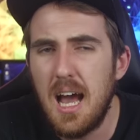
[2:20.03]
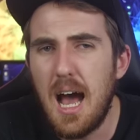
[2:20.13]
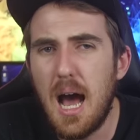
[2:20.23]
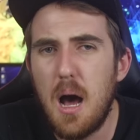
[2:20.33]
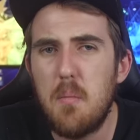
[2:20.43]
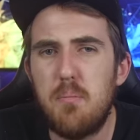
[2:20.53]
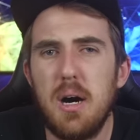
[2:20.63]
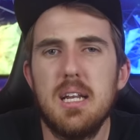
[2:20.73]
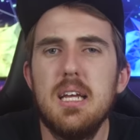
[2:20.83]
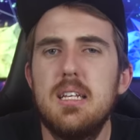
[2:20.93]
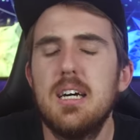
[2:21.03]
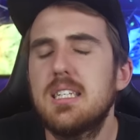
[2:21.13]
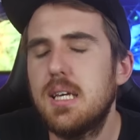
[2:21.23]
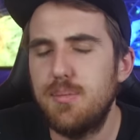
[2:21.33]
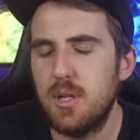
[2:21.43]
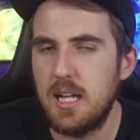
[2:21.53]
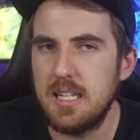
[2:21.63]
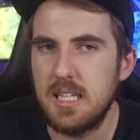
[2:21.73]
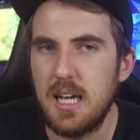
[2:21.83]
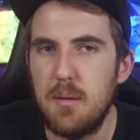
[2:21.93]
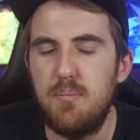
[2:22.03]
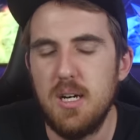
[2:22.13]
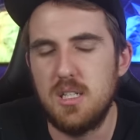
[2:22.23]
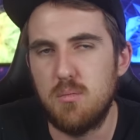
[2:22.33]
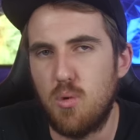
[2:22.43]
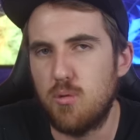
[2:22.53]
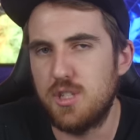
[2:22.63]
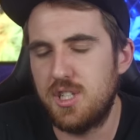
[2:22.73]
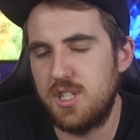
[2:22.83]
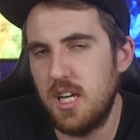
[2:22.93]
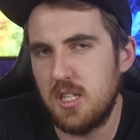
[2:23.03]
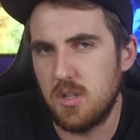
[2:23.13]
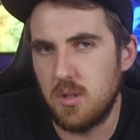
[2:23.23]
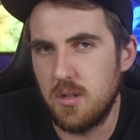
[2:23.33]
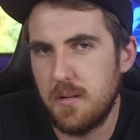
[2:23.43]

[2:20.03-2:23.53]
uh, but it does keep the lighting a bit more subtle.